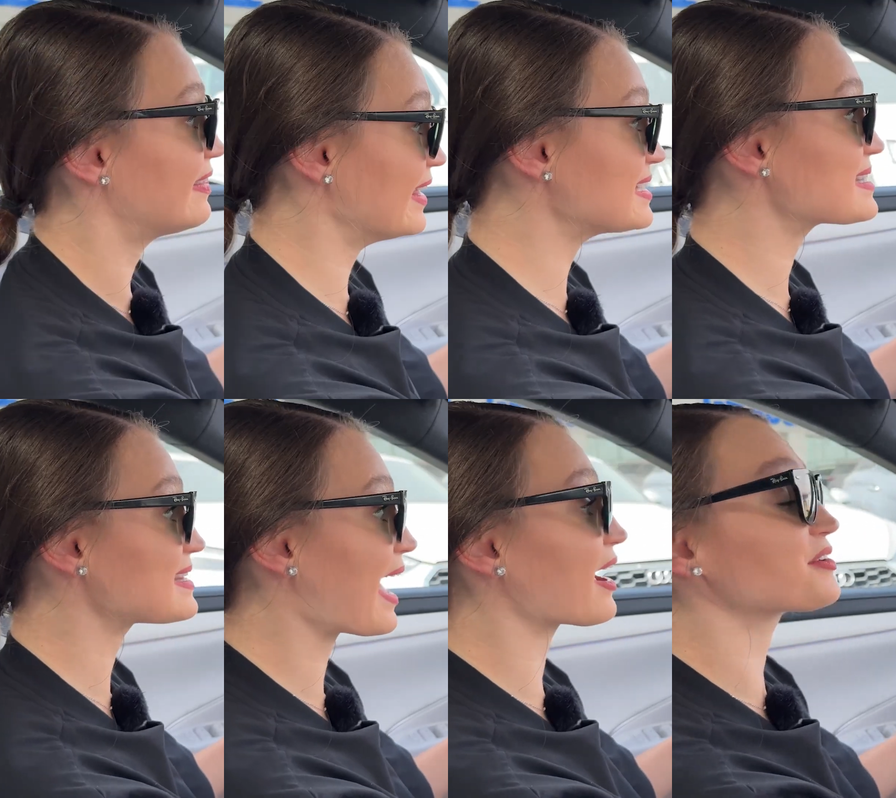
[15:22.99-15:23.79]
this is
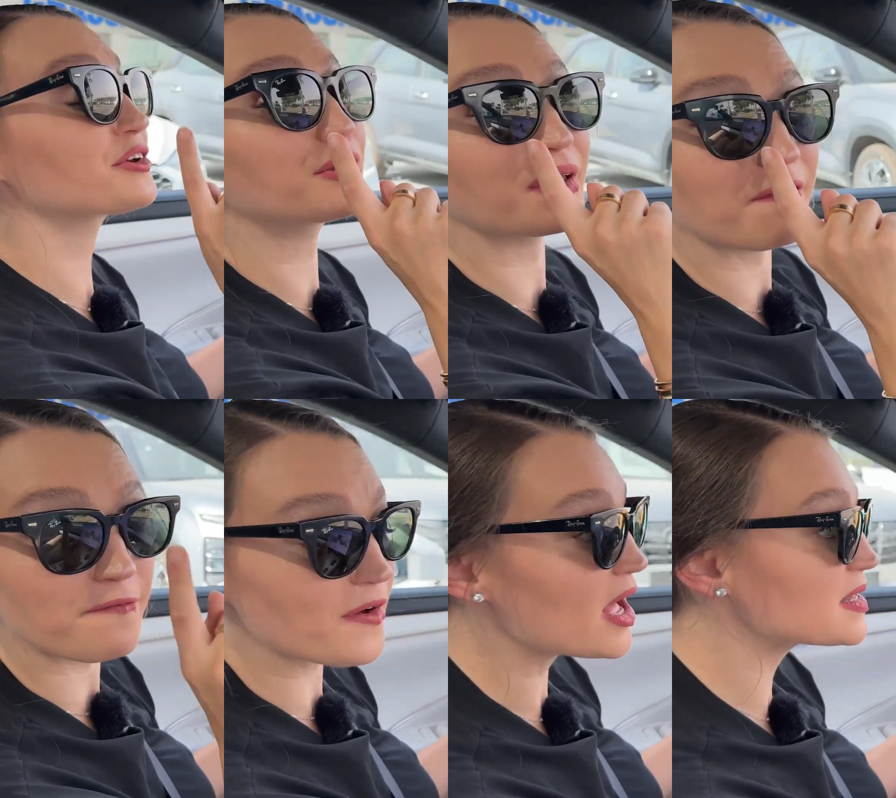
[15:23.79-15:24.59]
actually
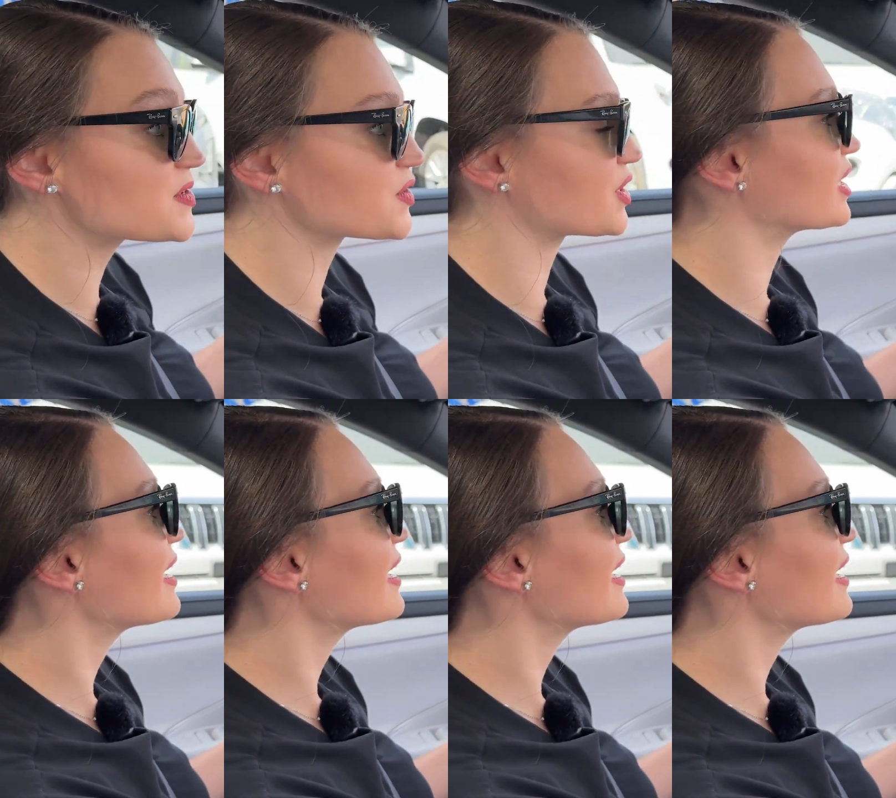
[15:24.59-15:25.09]
faster